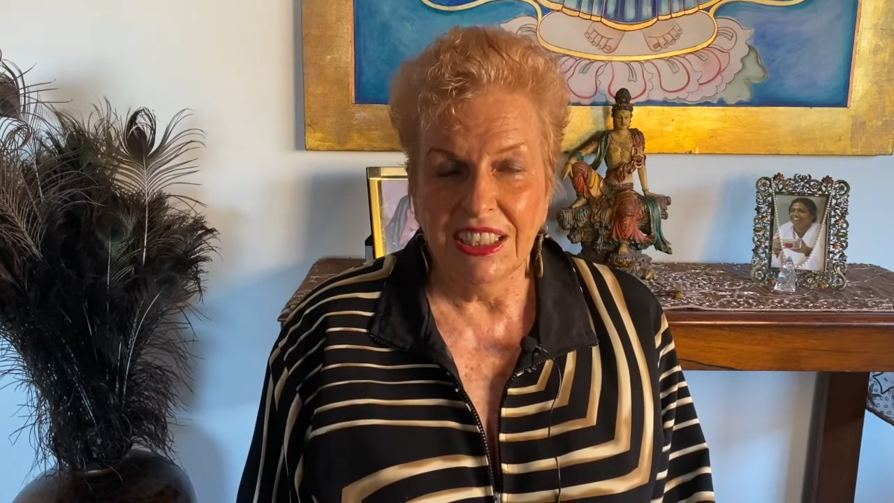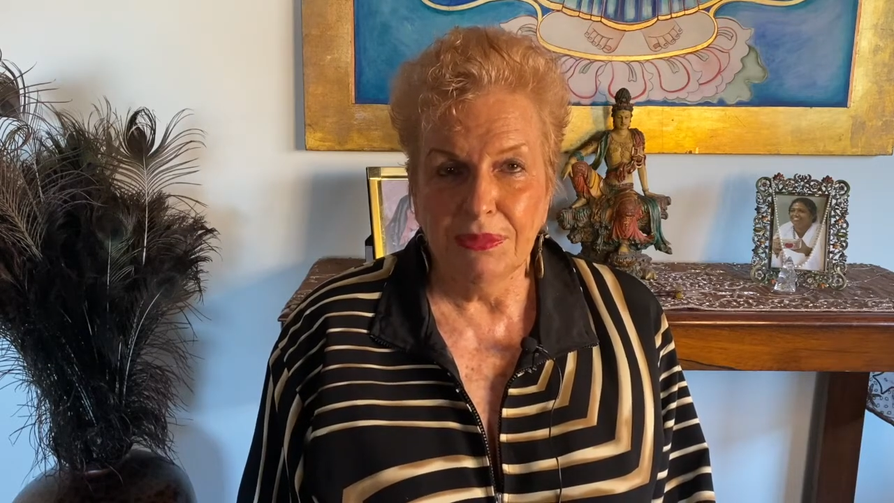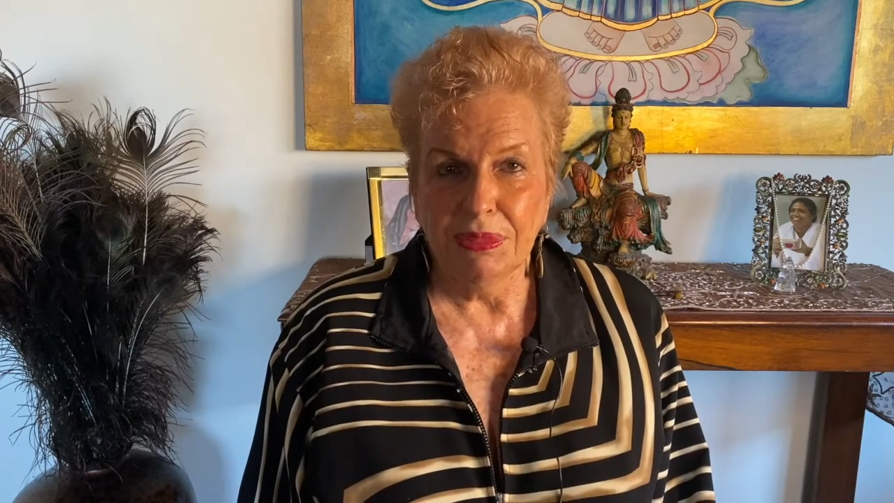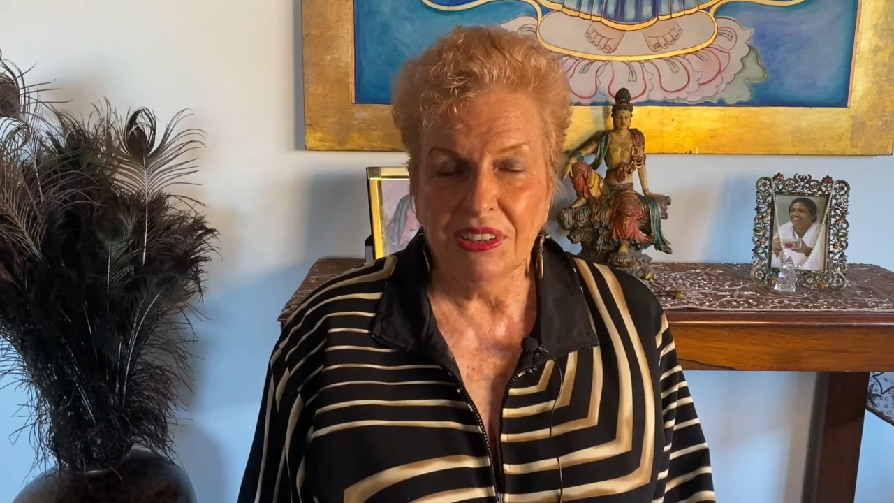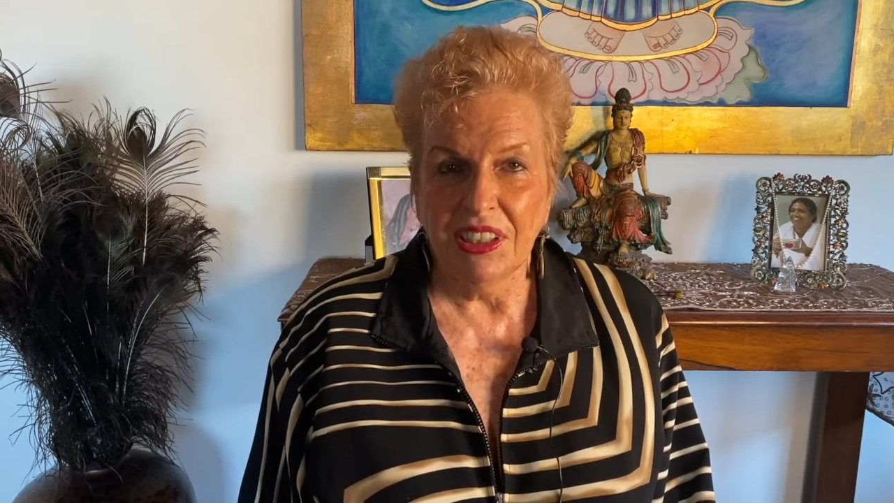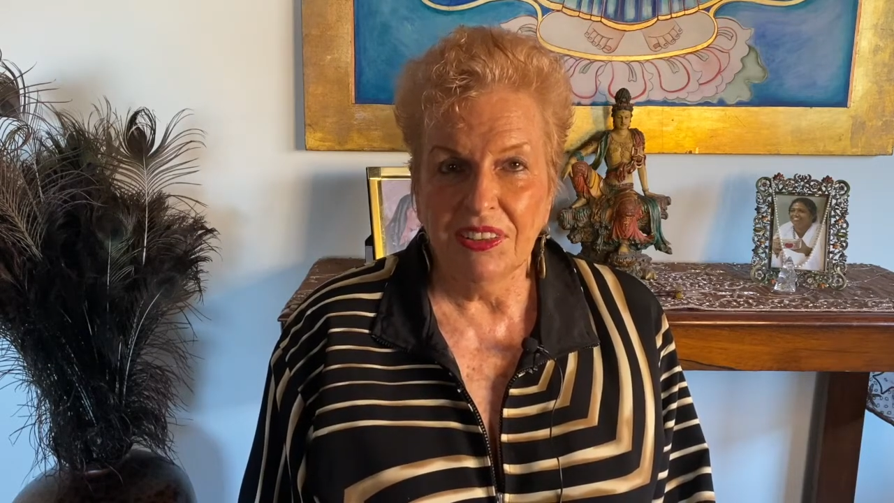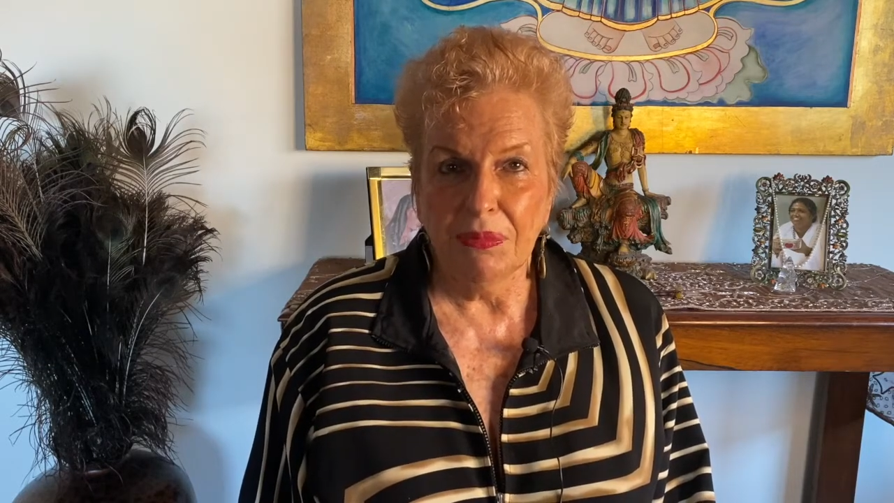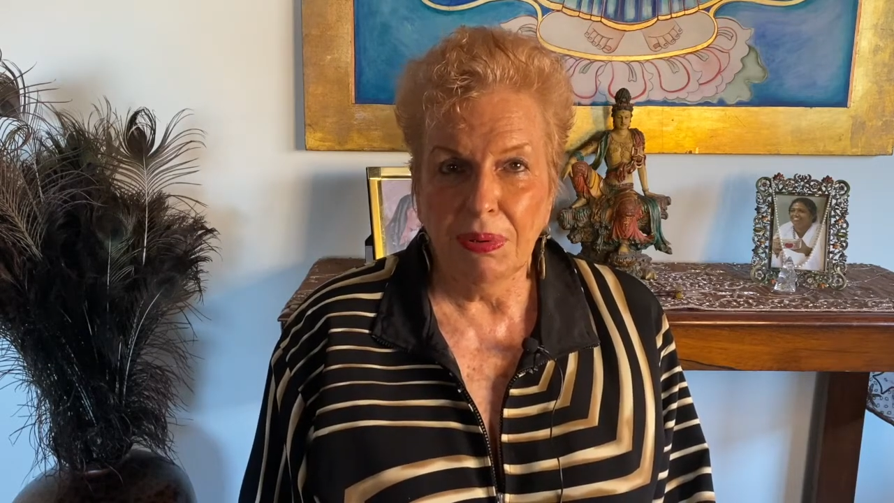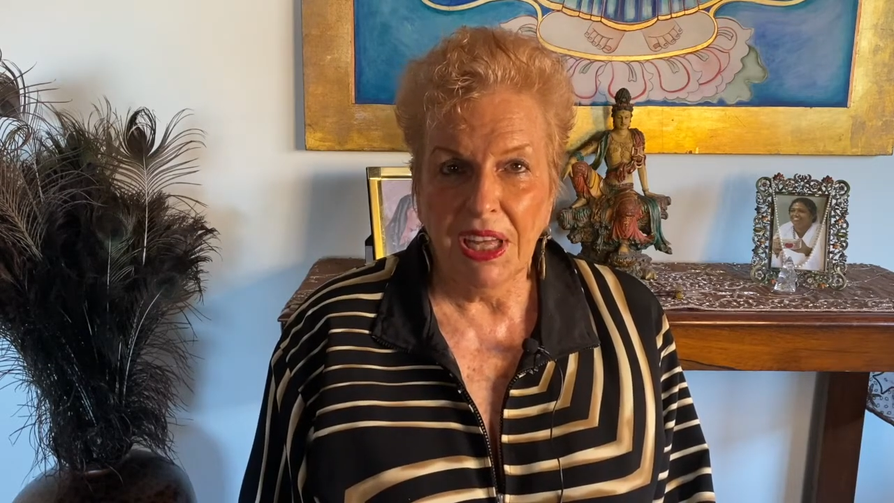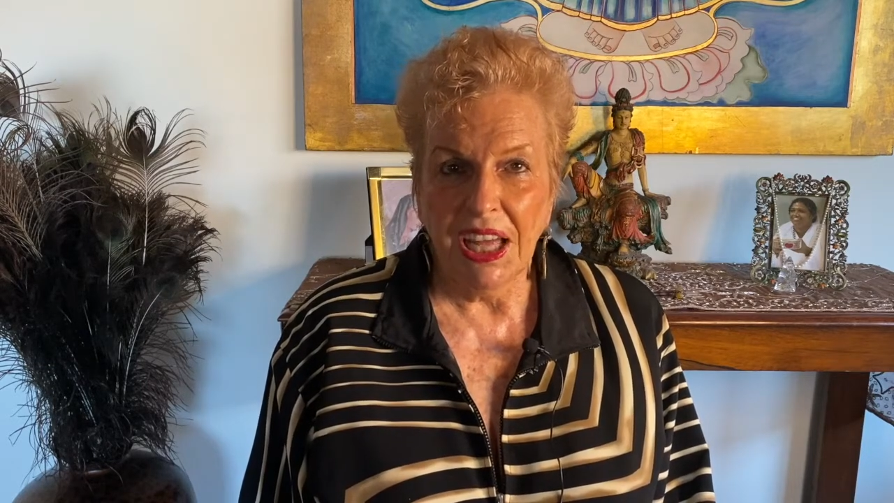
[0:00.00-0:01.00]
keep us on the
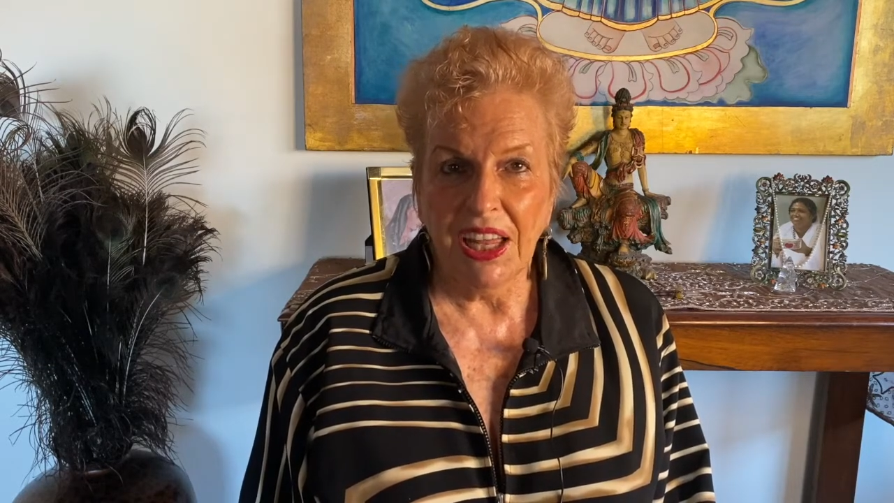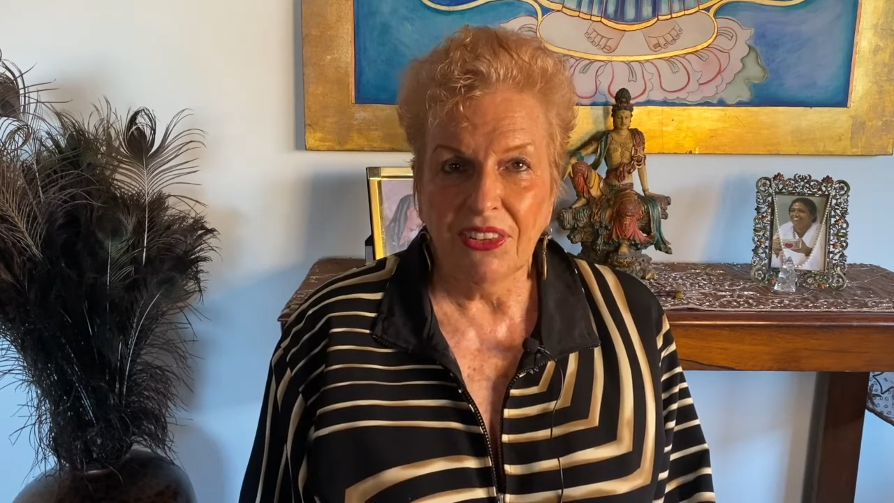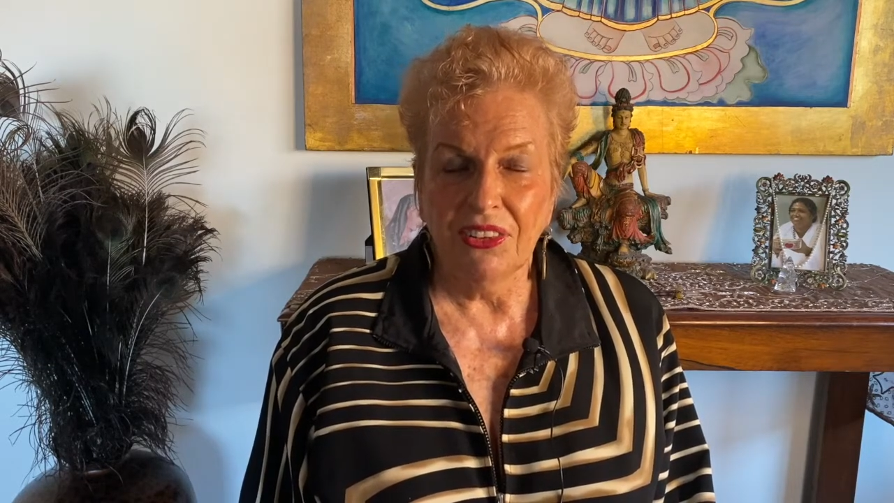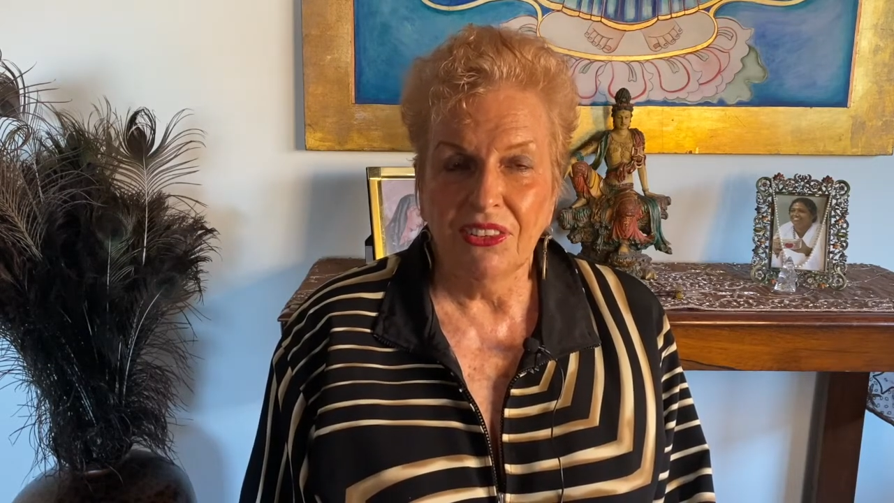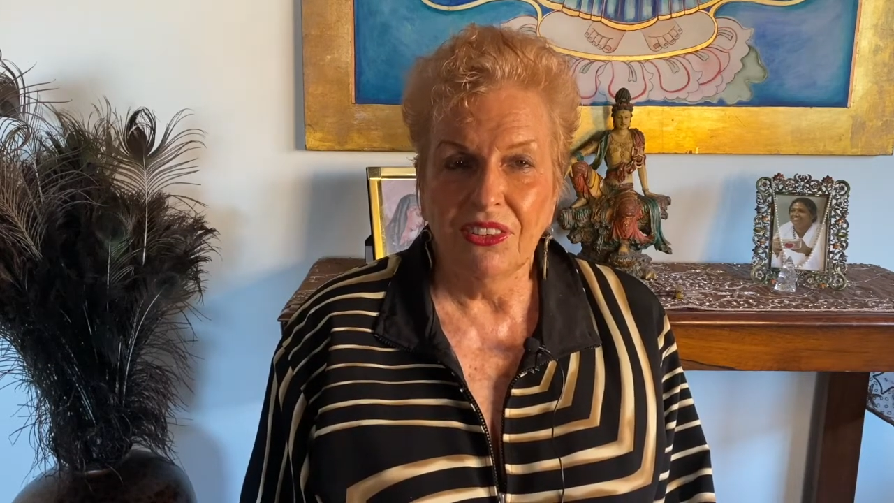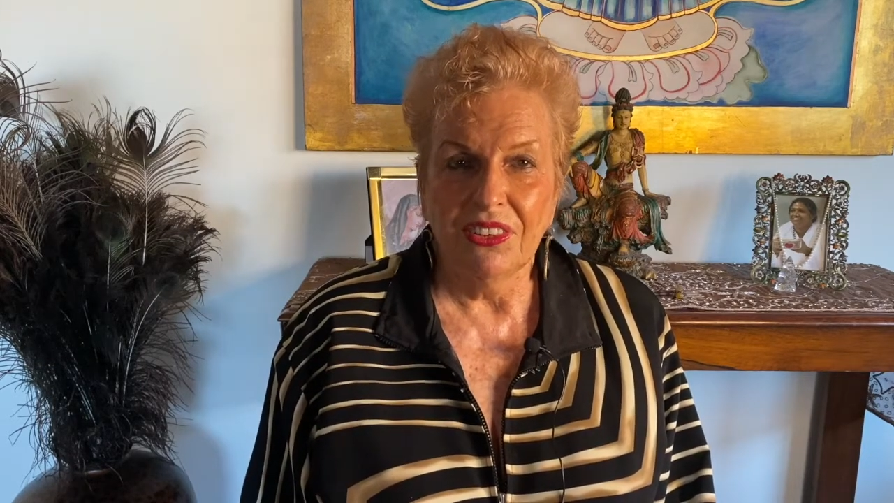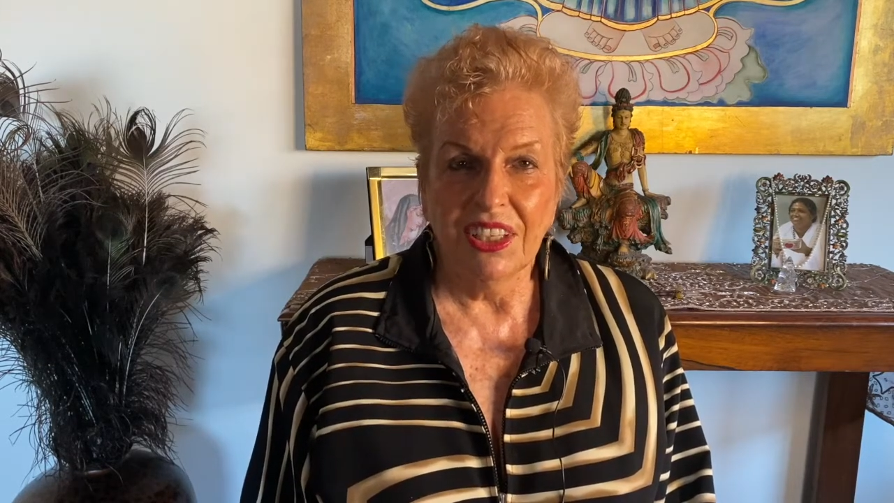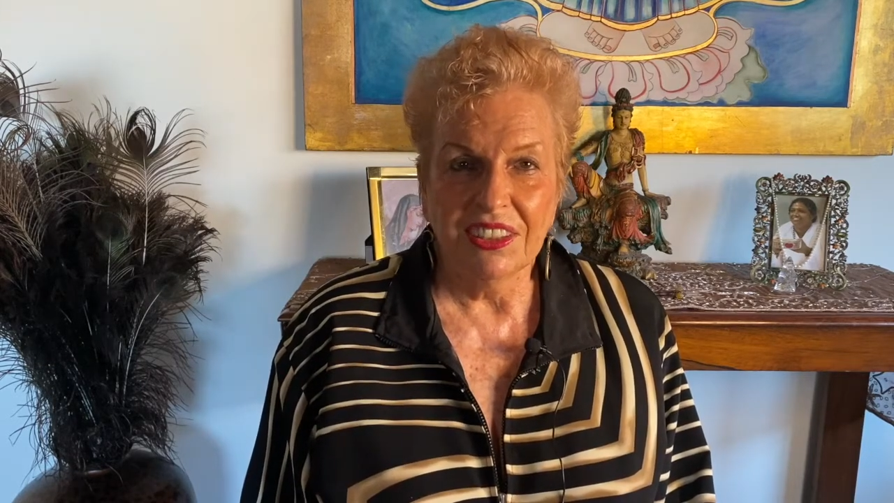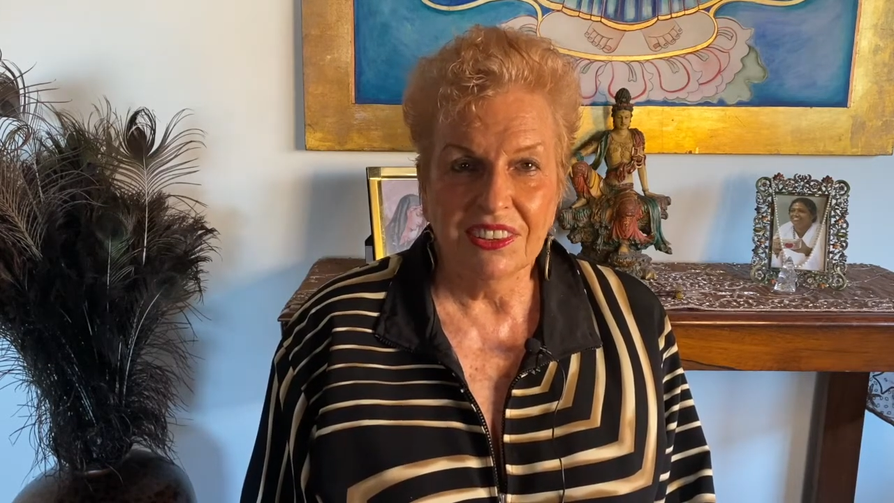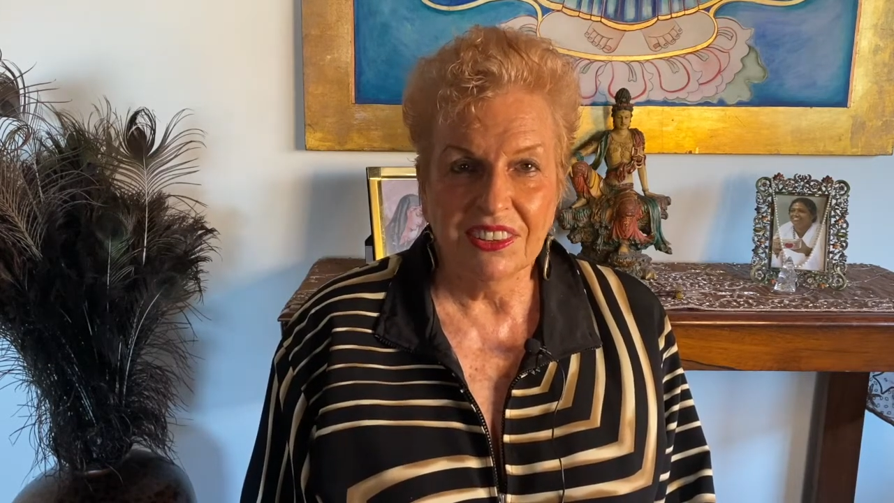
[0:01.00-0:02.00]
path
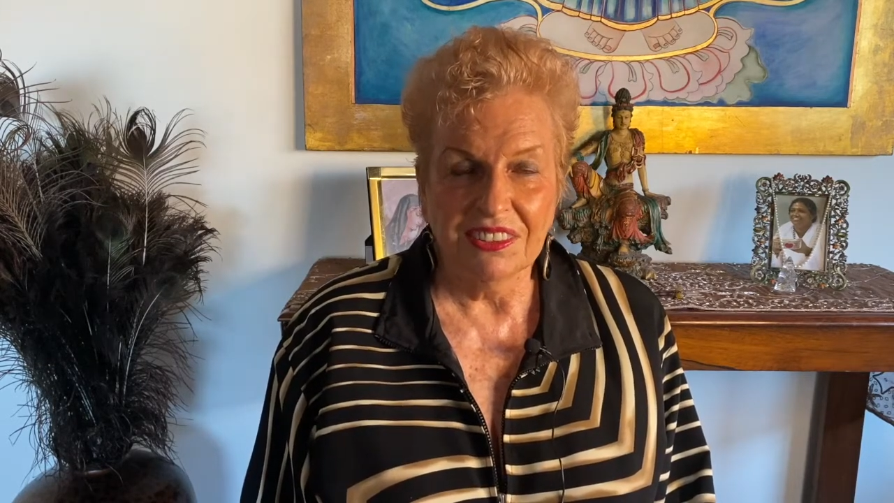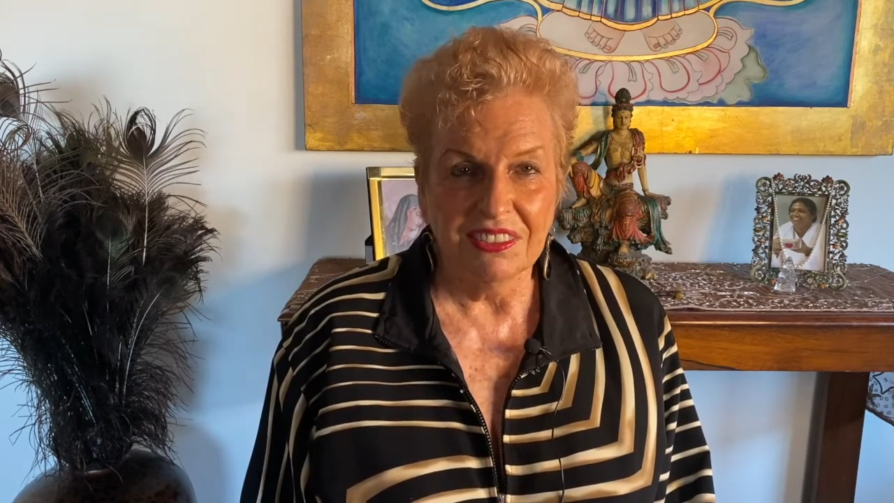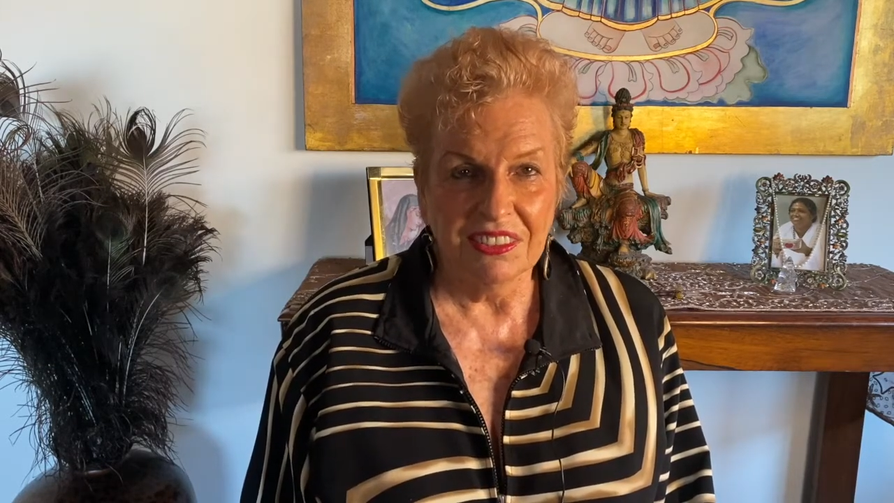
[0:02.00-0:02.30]
that's